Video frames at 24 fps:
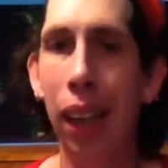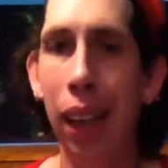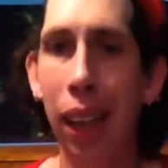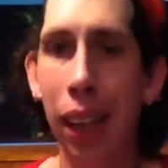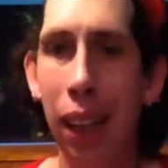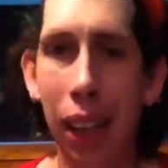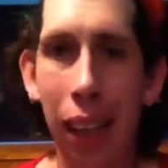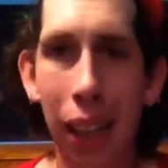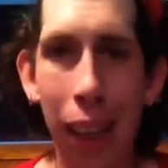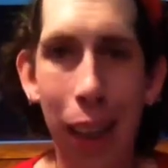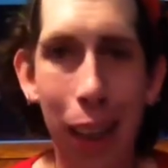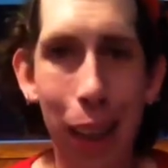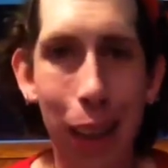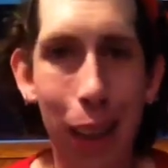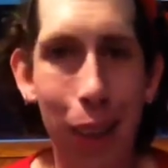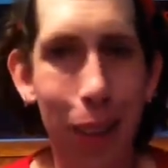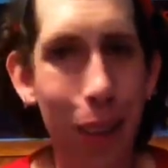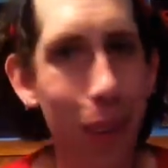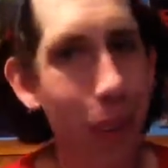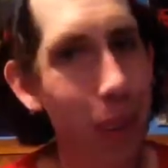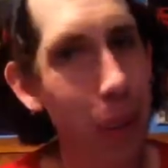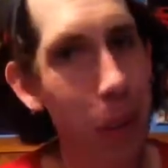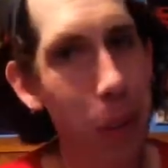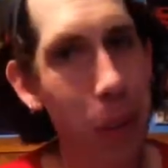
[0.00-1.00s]
lately, I don't
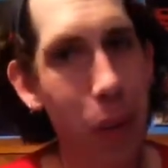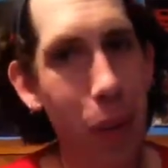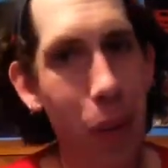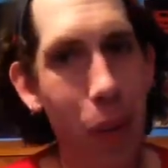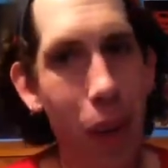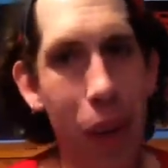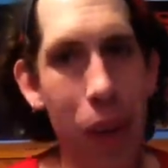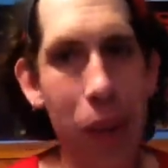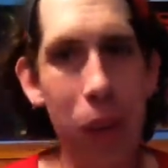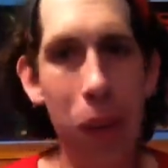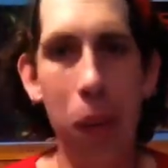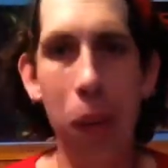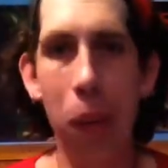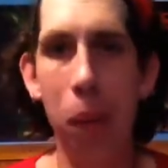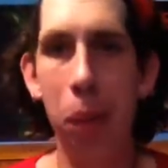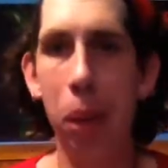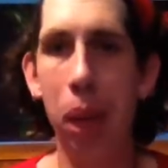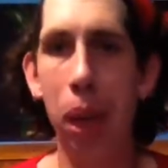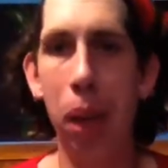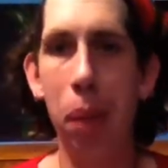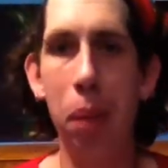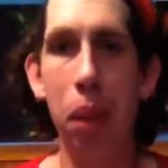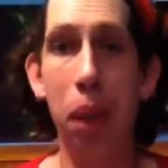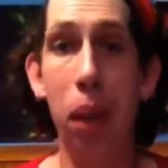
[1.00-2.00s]
know what's been wrong with me, but
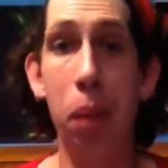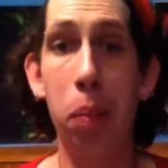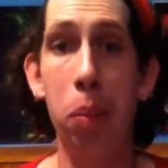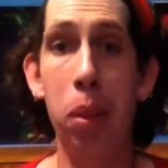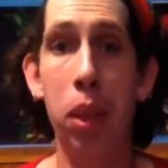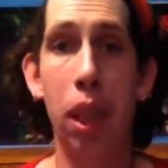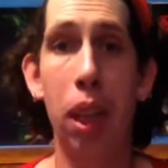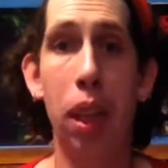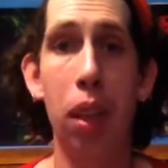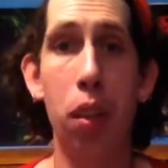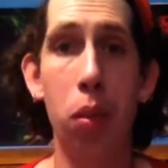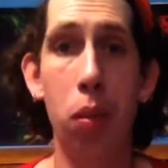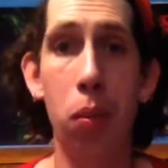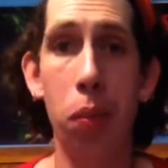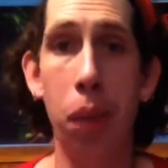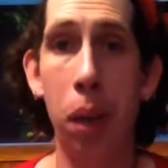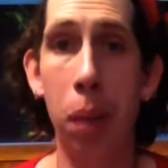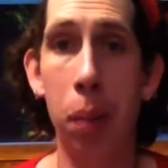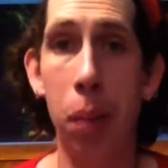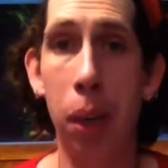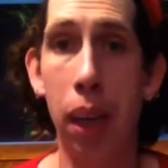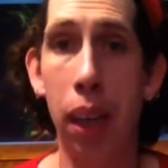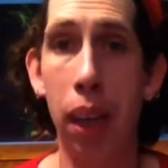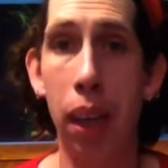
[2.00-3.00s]
I've been obsessed with my
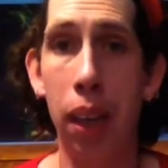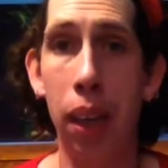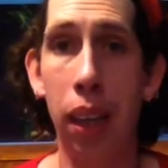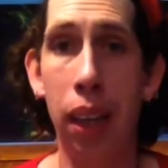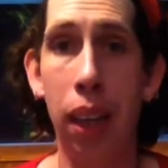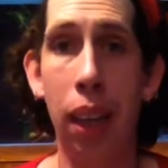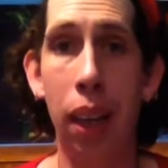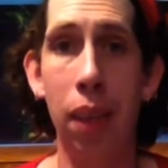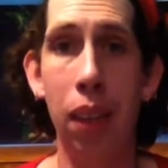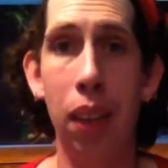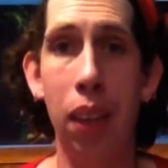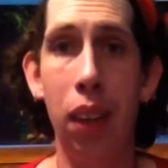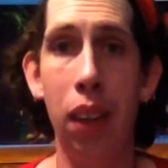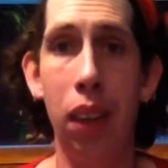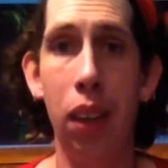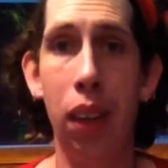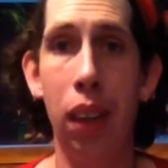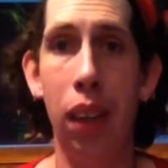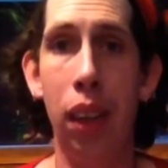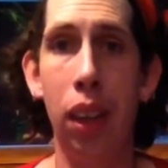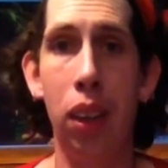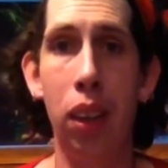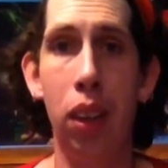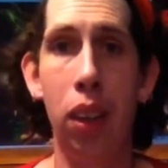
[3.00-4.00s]
butt. Like I've been
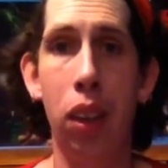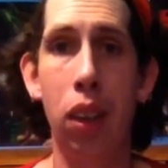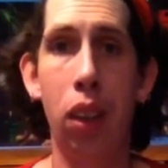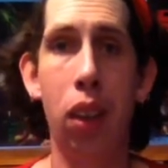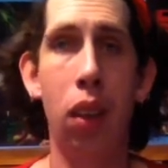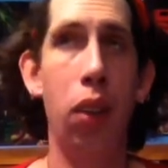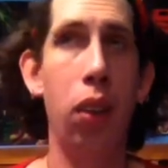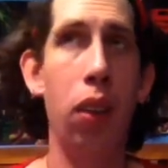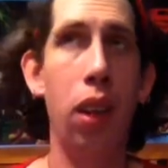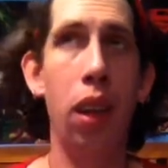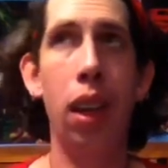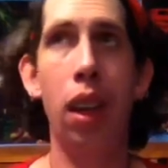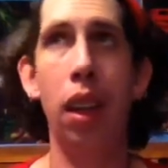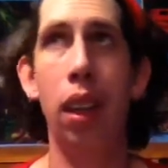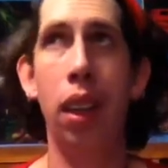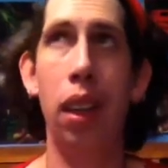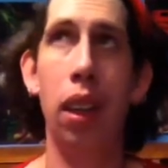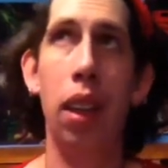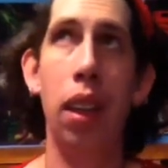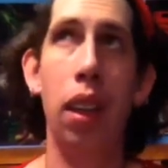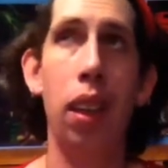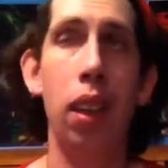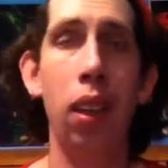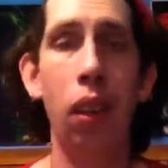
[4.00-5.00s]
like, oh God,
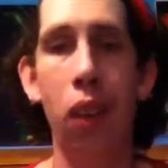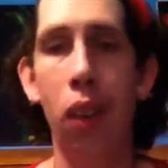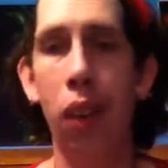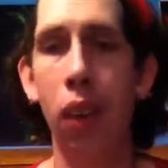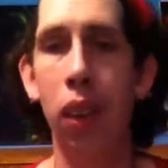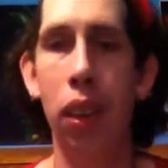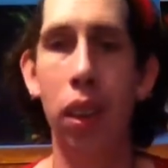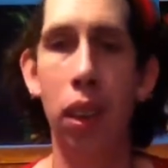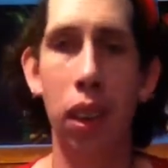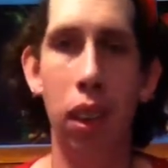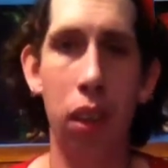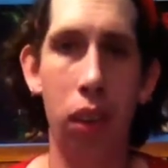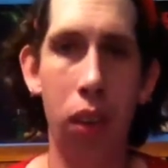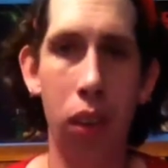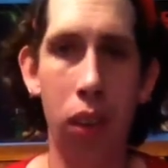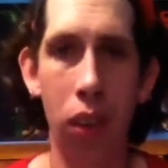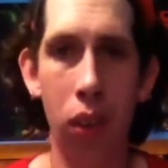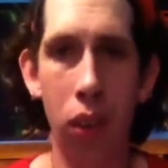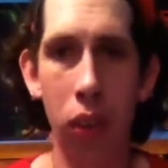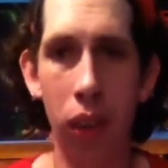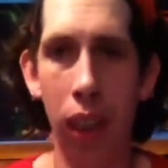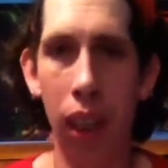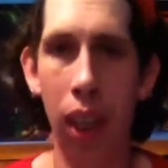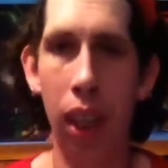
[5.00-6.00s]
you know, is it look
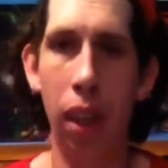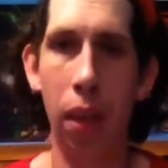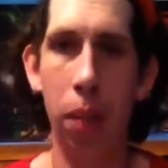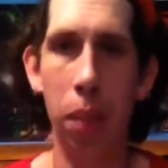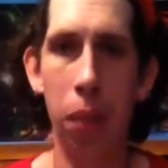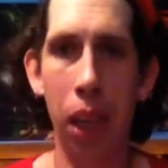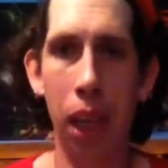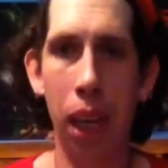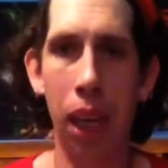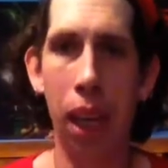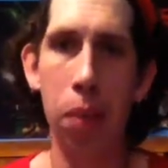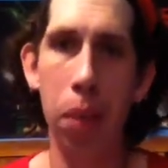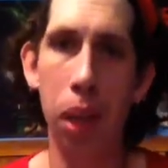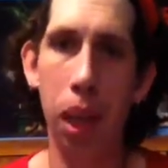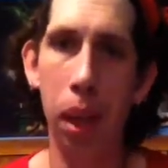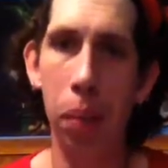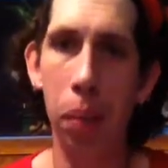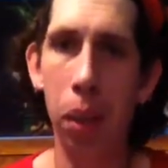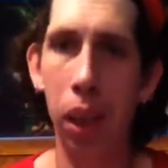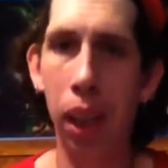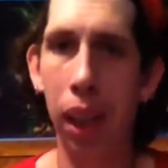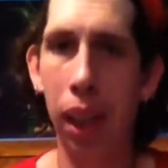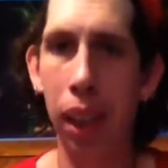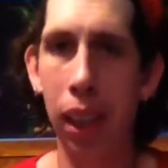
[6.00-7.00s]
okay and blah blah
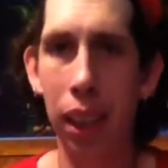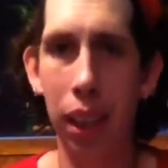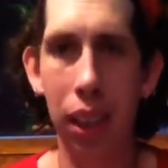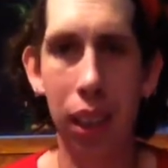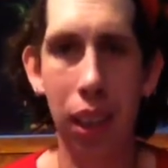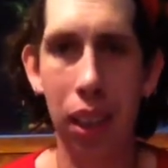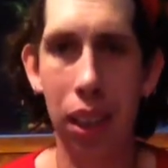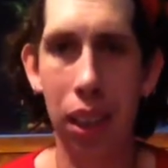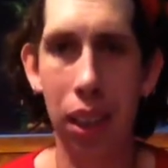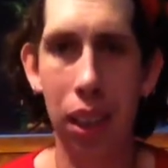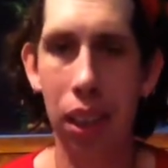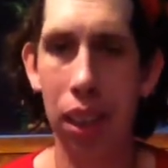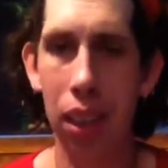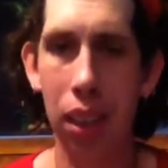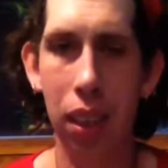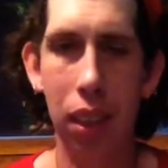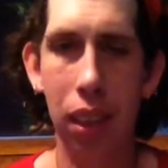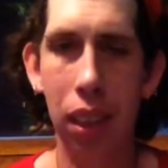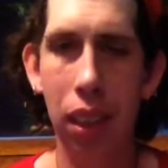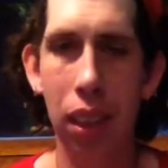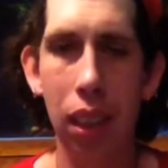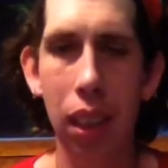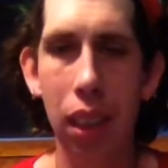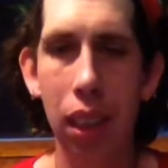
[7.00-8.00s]
blah. It's
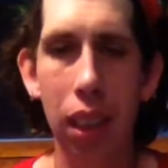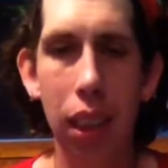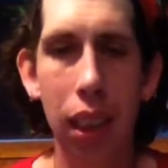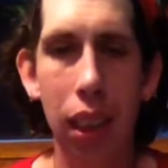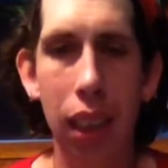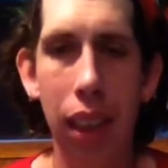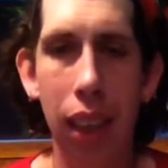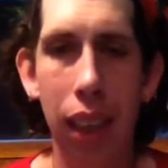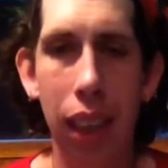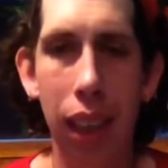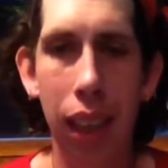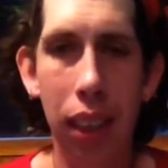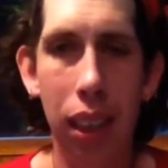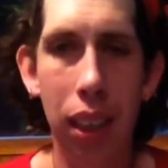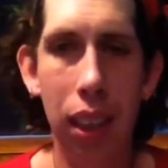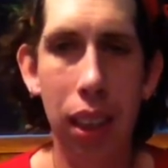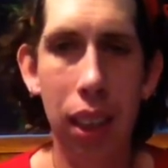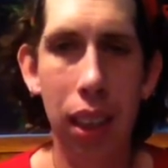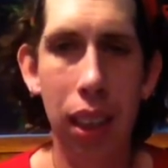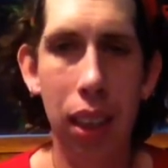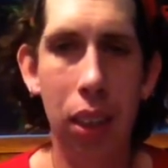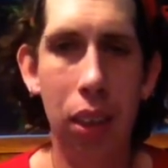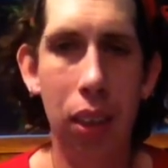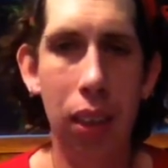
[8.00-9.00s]
it's
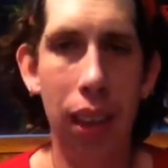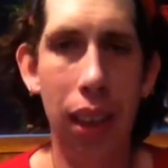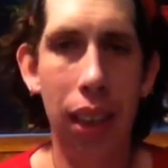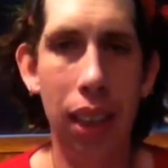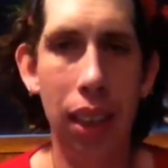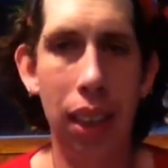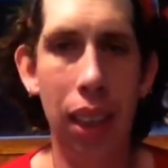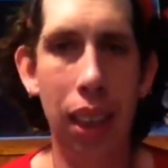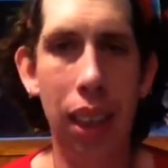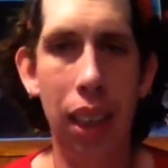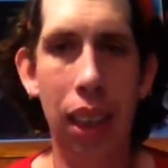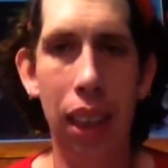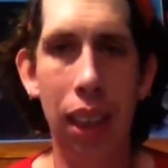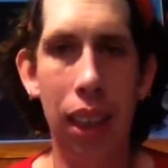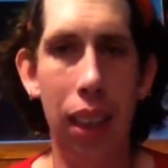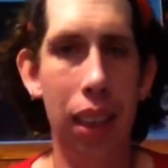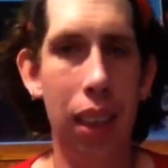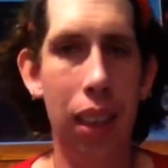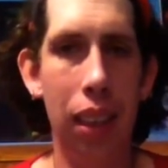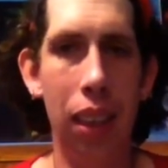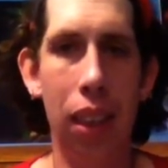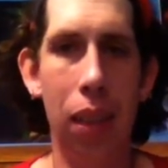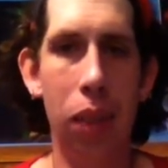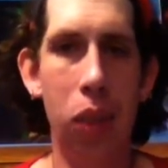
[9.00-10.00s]
it's crazy,
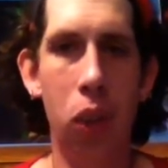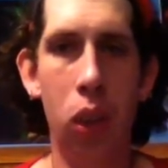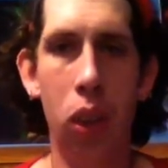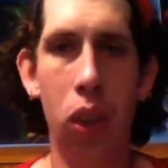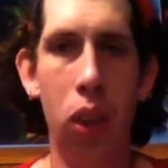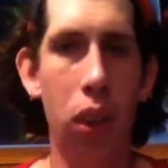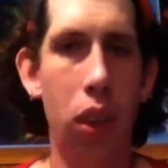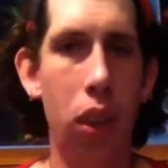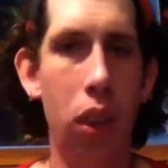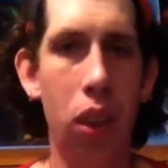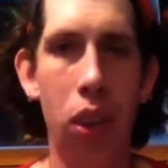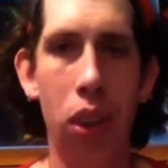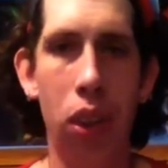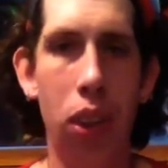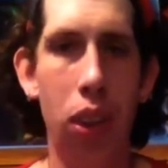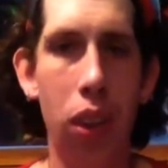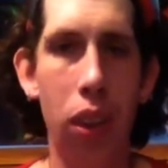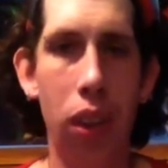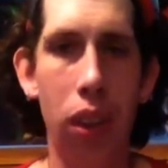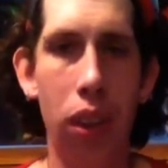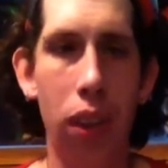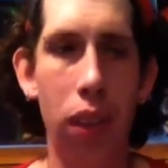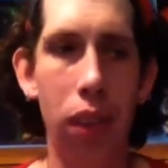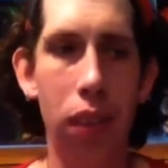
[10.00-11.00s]
and I'm sure
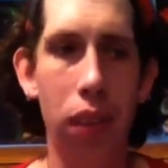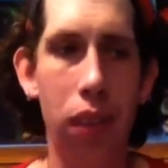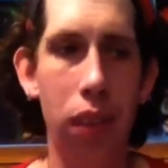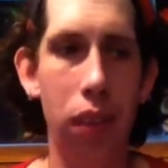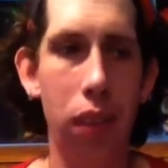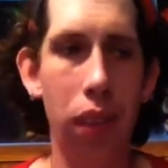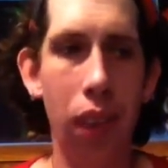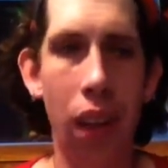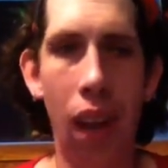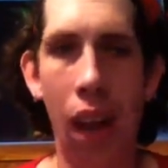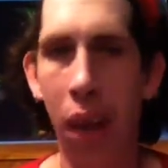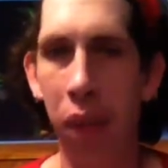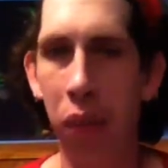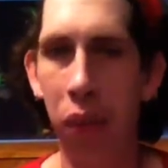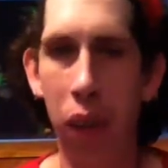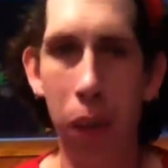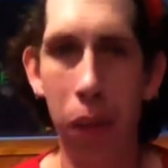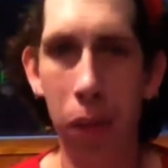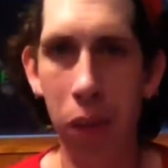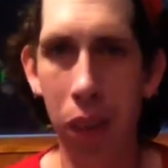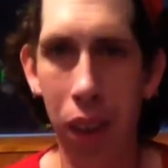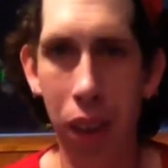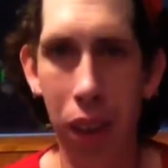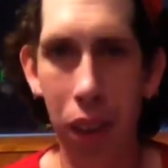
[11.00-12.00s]
after
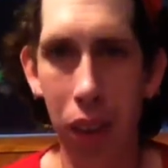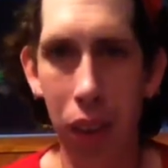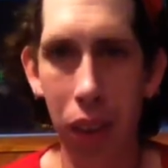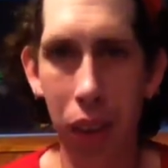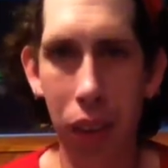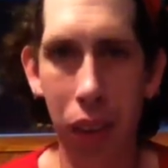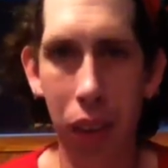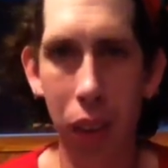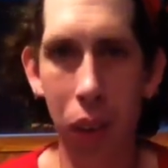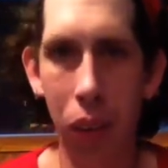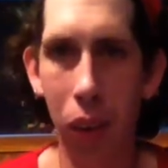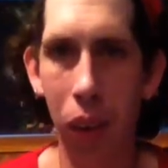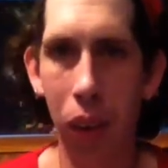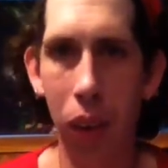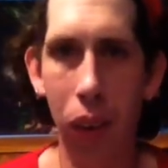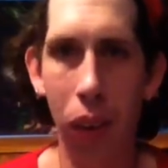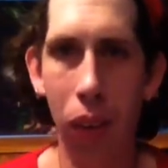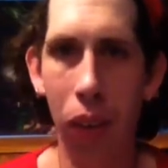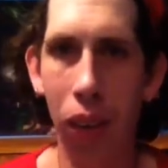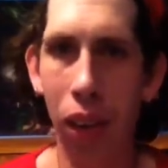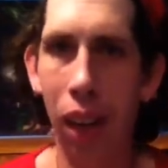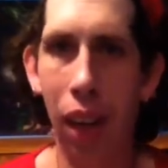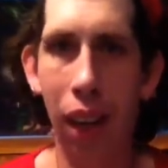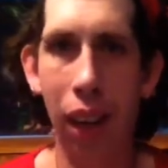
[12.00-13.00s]
I'm done going
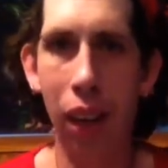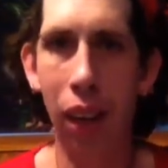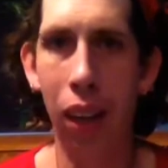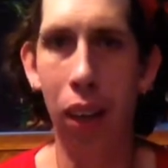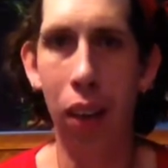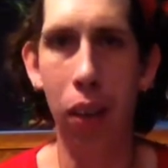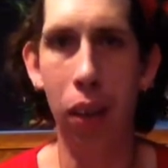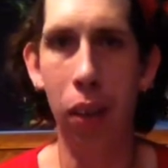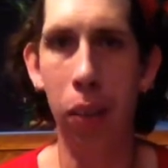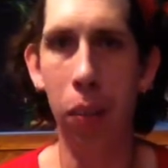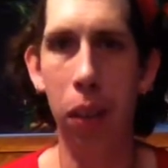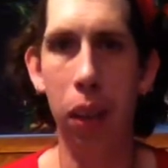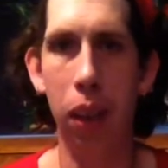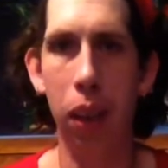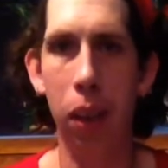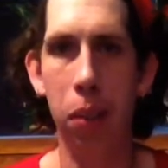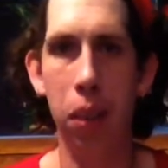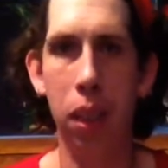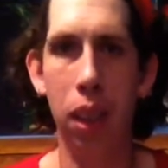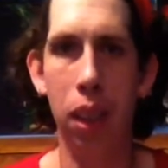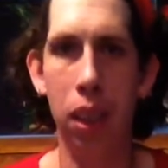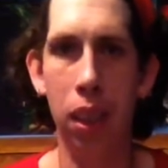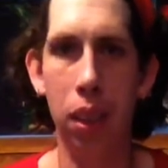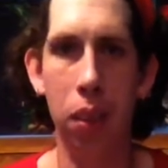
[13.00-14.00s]
through that, I'll be
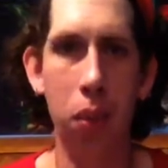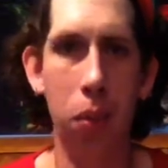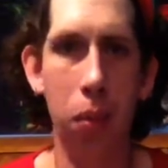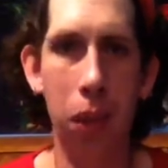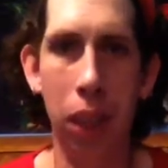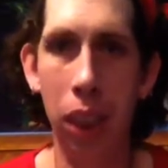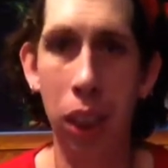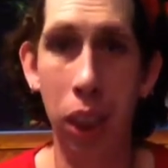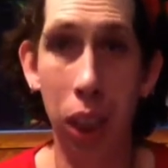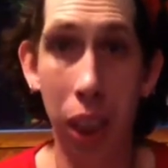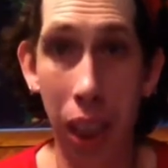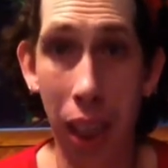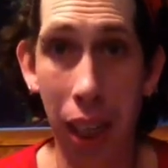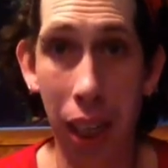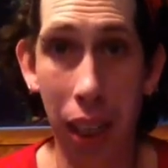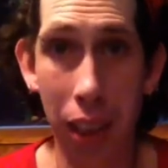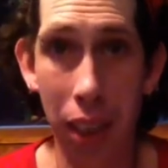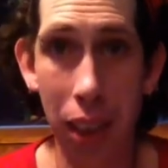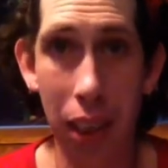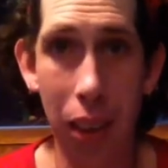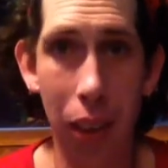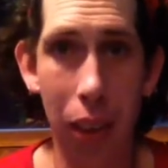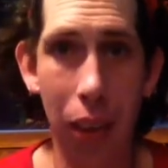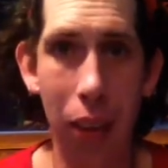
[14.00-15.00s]
obsessing with my
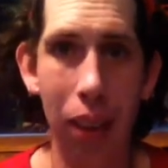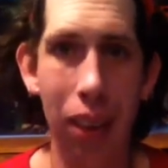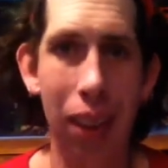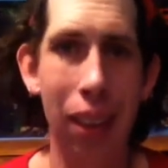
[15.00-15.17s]
chest. So